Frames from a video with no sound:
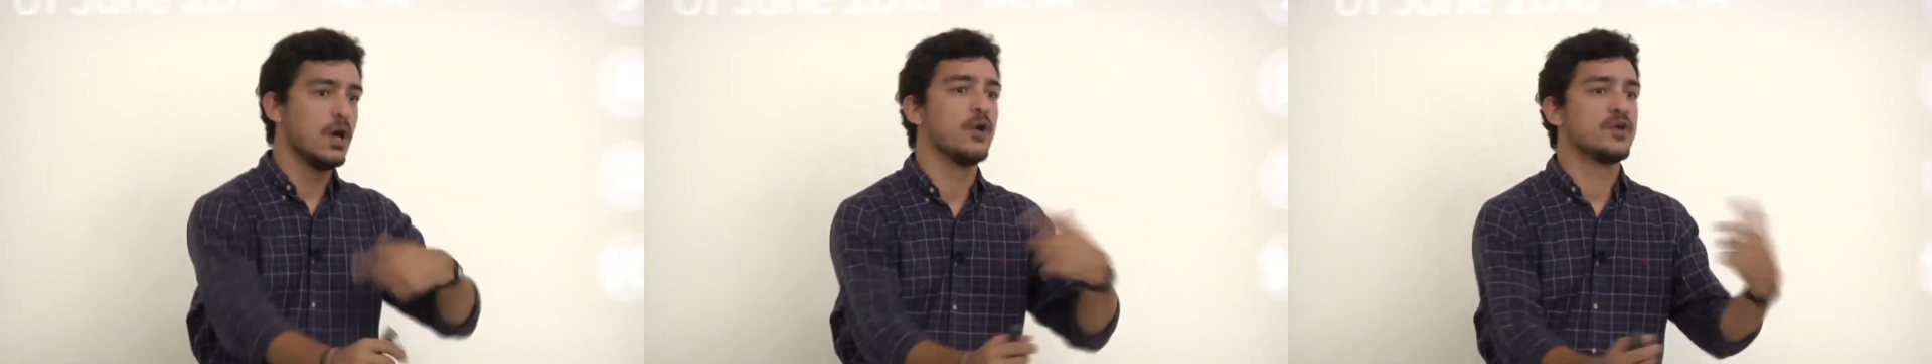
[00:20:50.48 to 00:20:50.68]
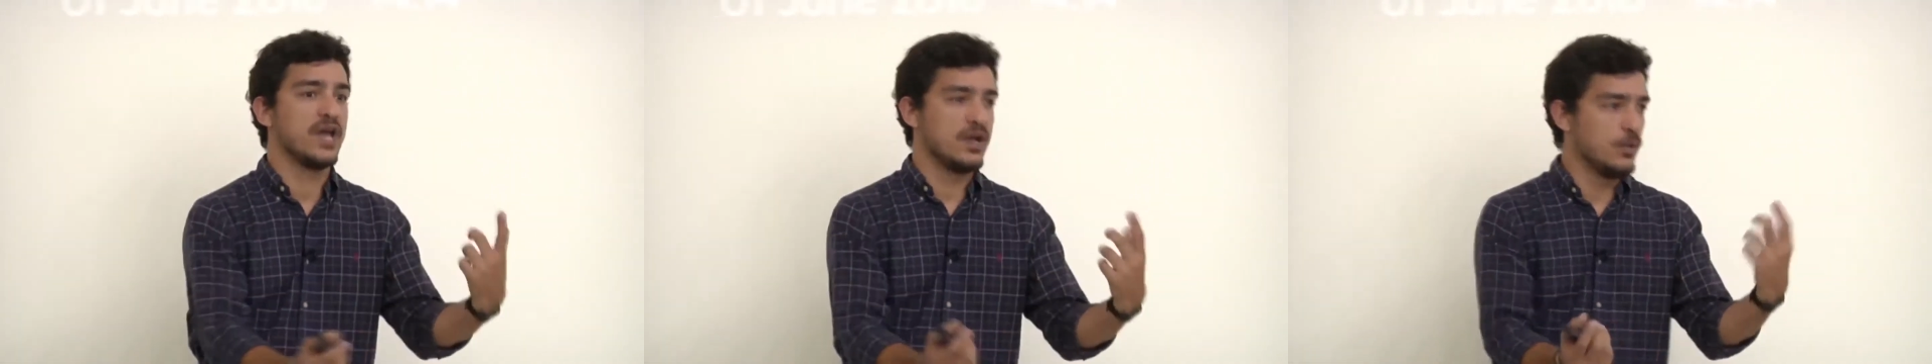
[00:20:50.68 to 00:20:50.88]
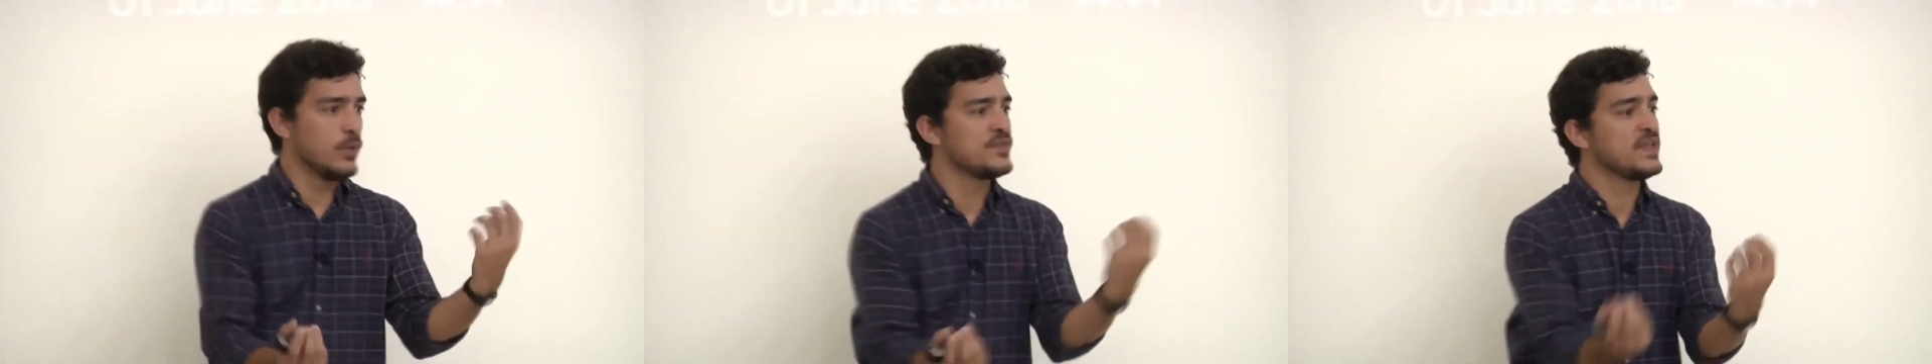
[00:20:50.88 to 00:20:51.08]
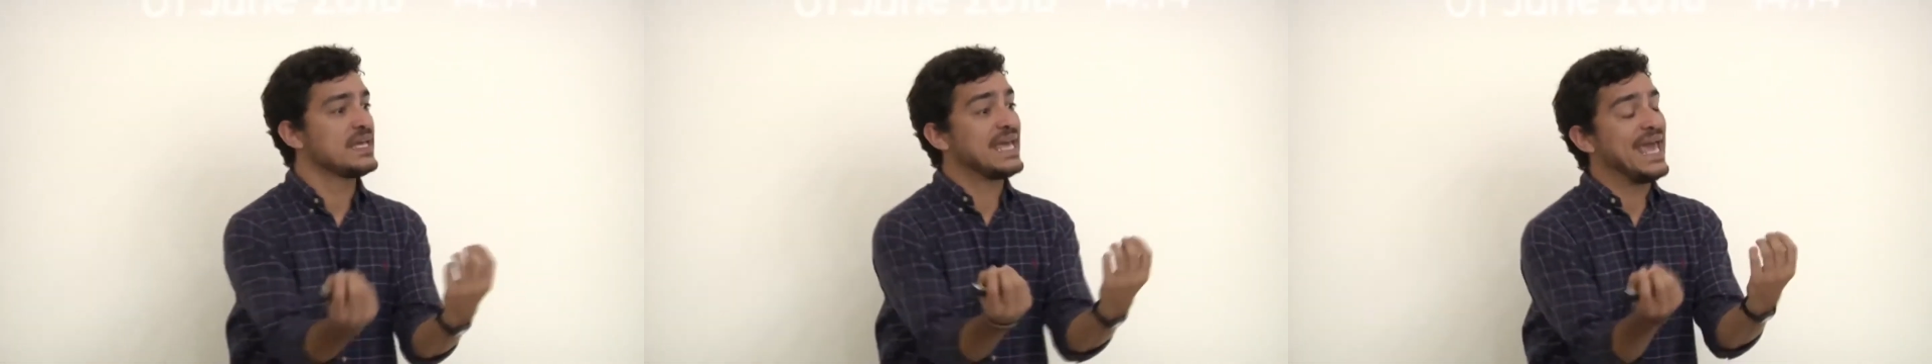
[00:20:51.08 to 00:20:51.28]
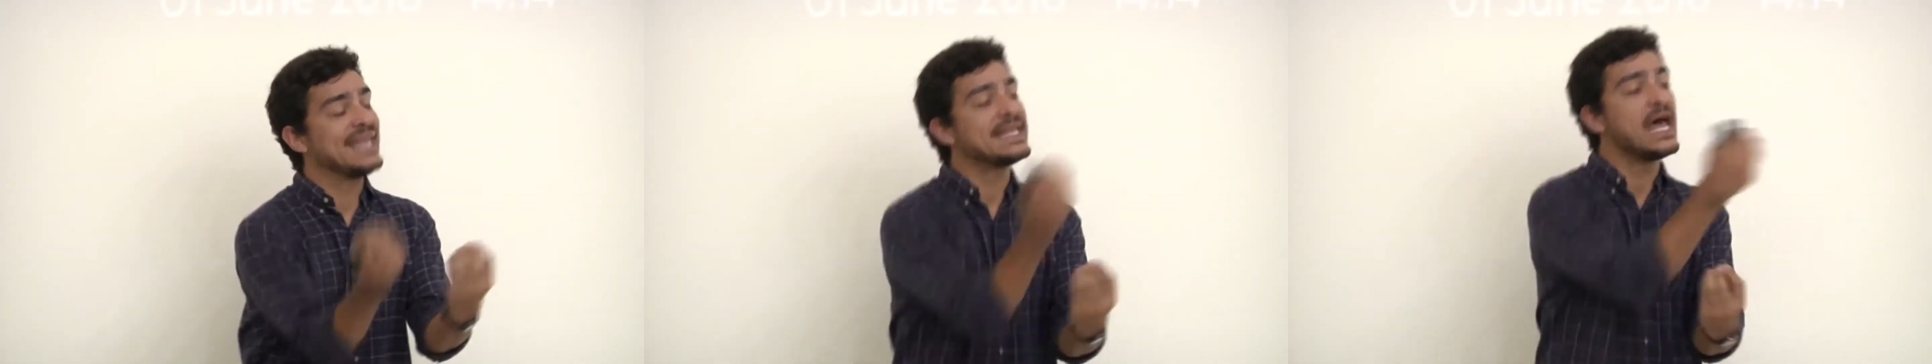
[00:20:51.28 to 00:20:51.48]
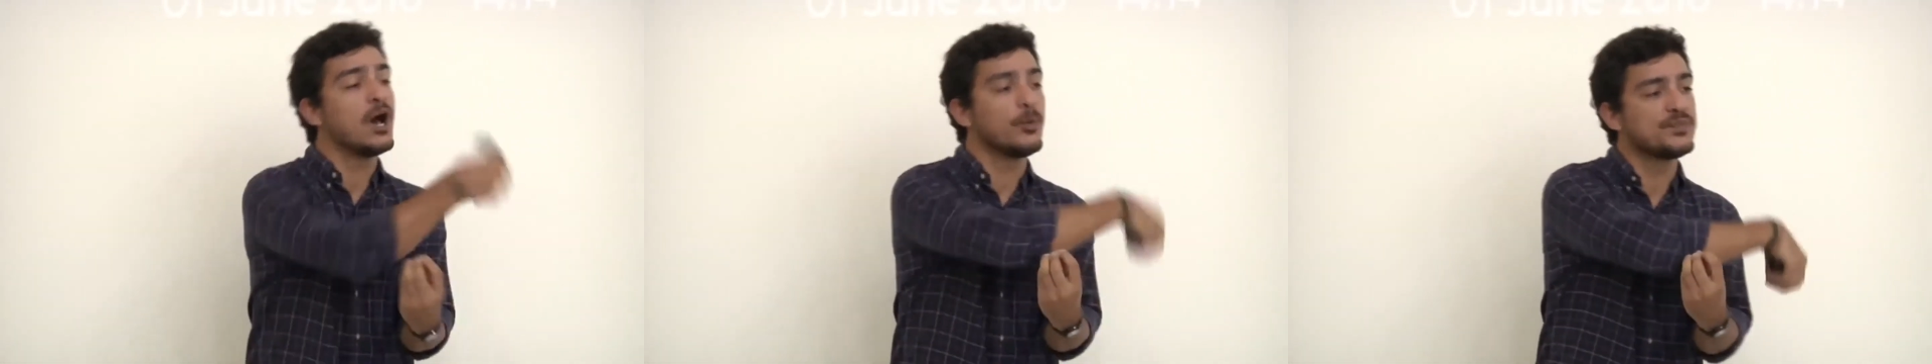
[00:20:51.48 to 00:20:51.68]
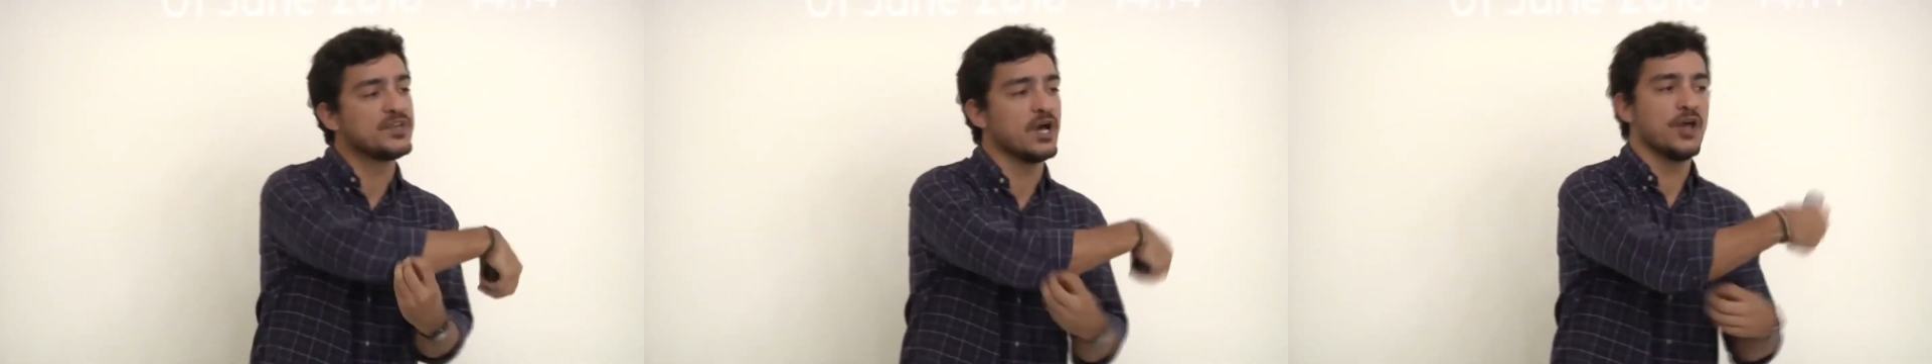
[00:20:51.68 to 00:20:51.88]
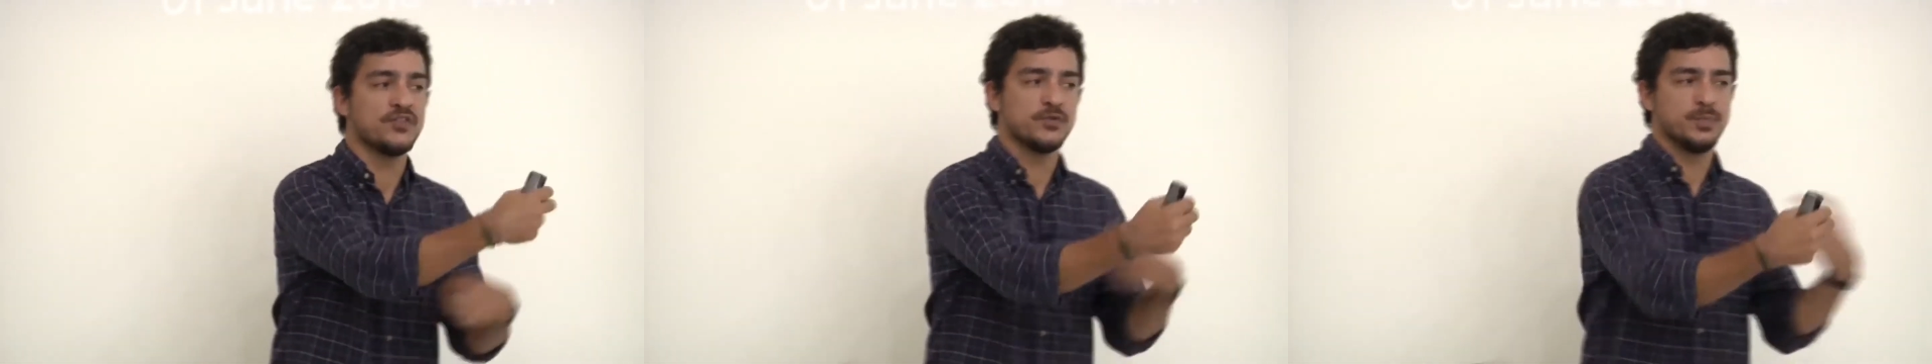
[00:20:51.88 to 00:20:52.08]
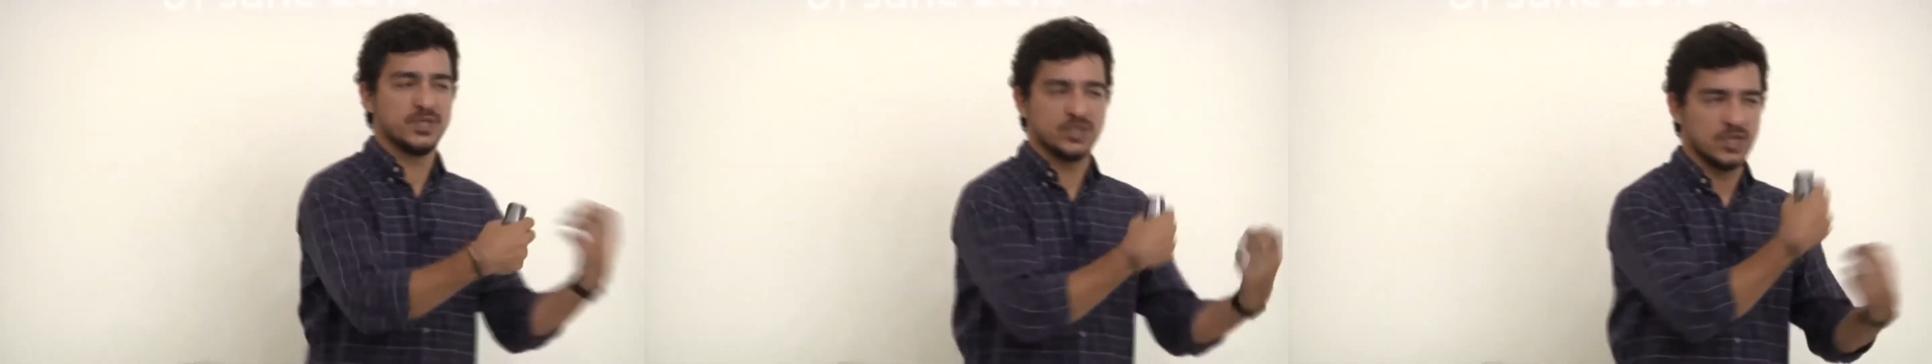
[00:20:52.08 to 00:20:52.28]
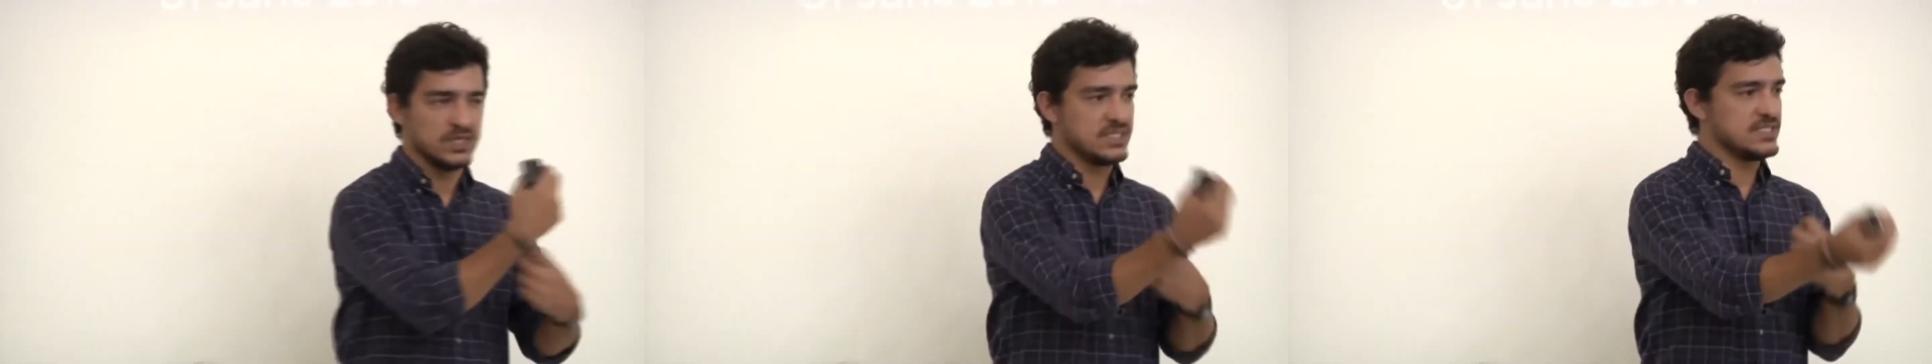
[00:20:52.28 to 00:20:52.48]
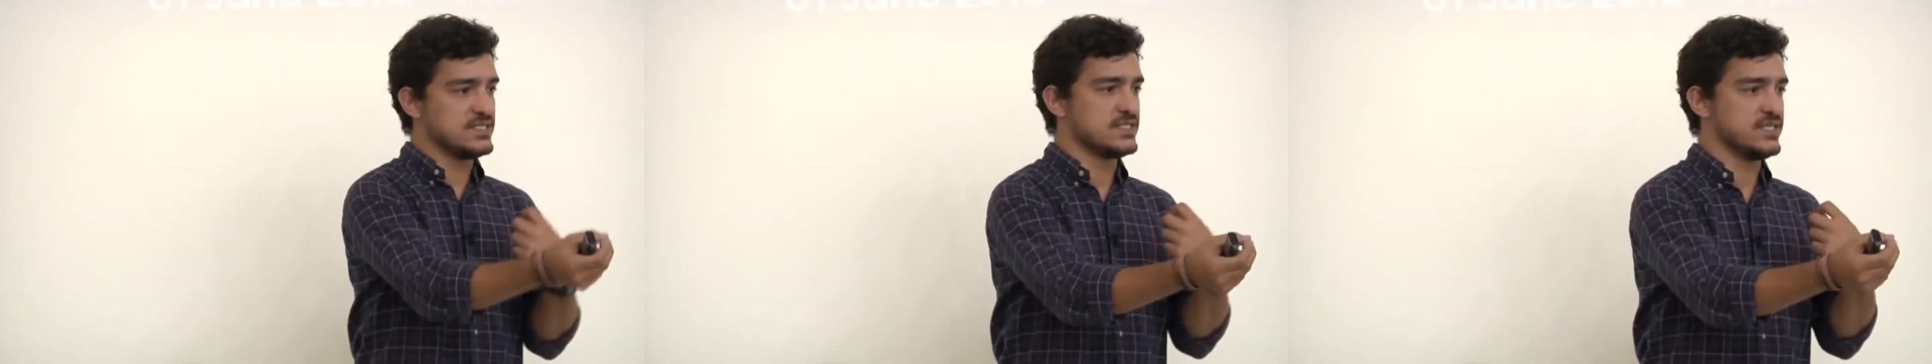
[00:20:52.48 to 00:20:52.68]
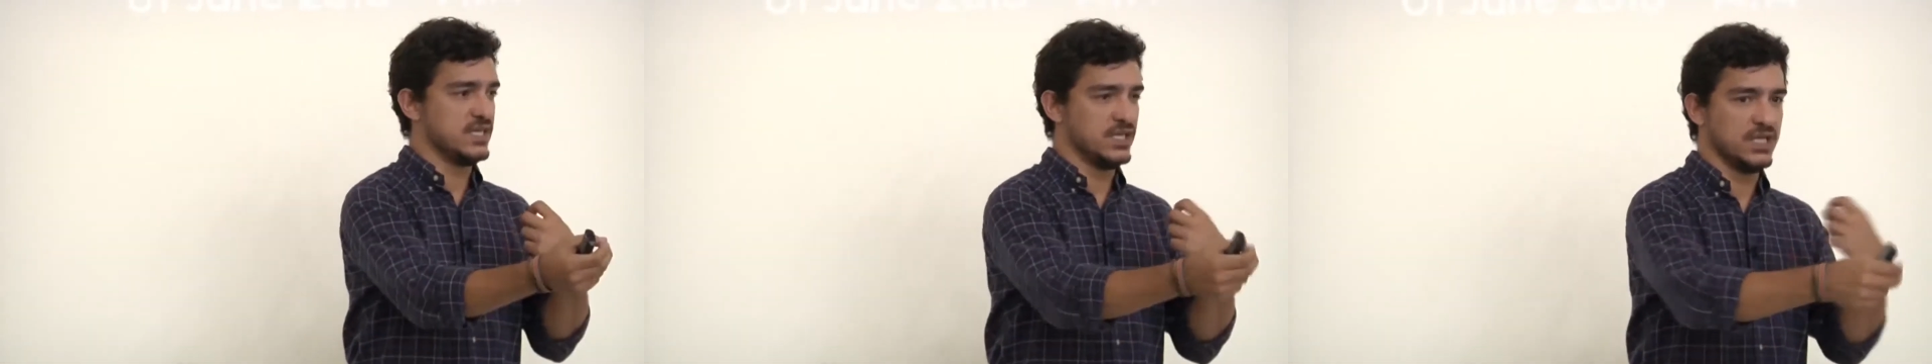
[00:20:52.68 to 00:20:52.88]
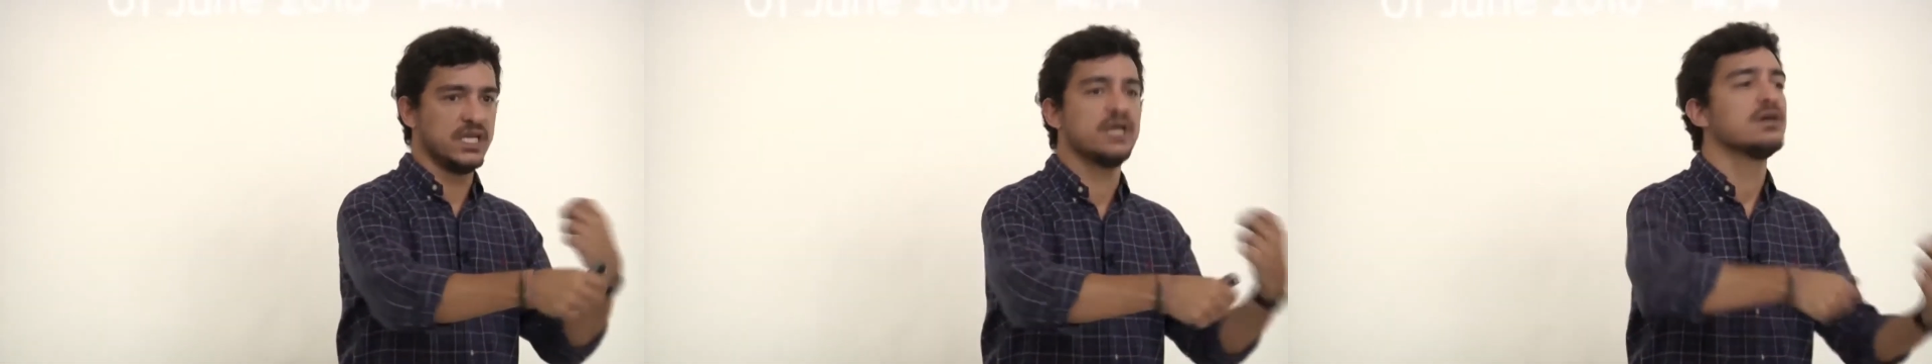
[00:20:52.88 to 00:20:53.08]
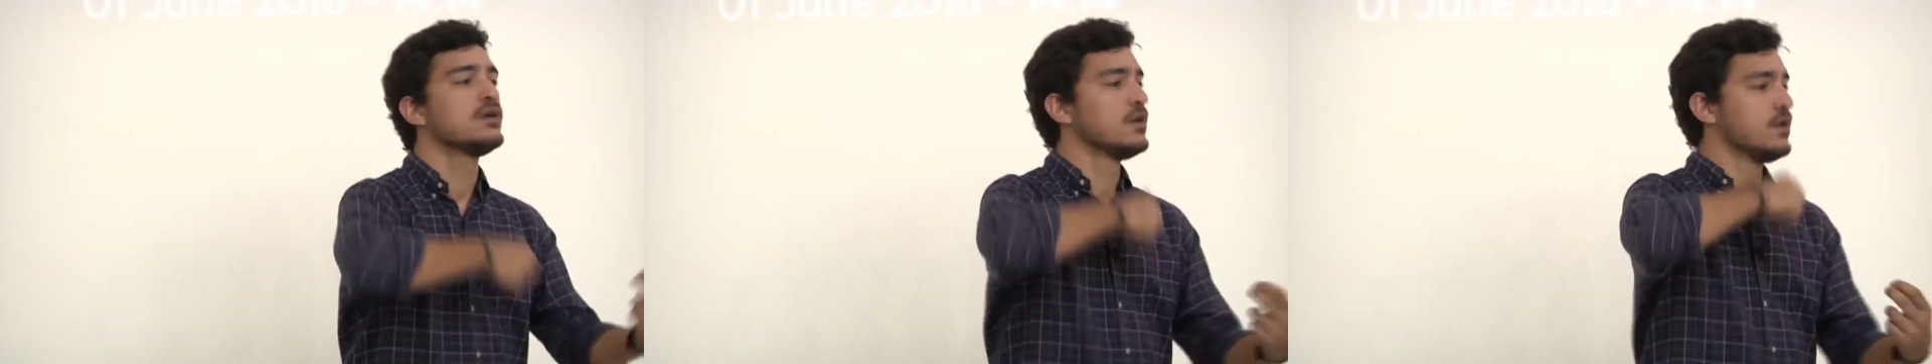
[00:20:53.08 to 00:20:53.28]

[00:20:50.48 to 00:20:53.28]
Okay, one thing can help the other, but not necessarily.